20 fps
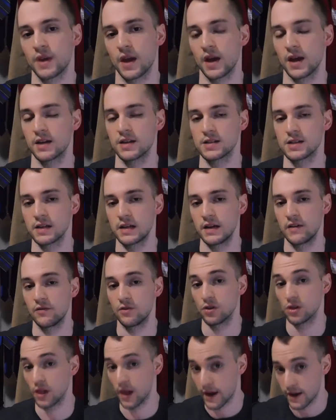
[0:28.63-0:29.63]
and if
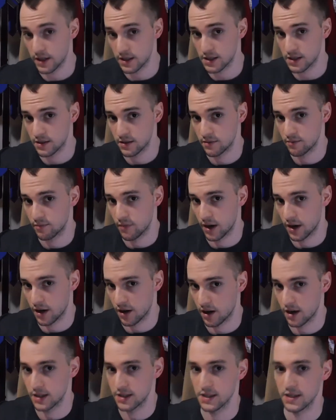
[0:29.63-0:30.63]
you liked my
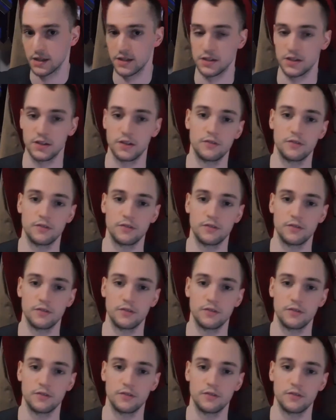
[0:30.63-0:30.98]
content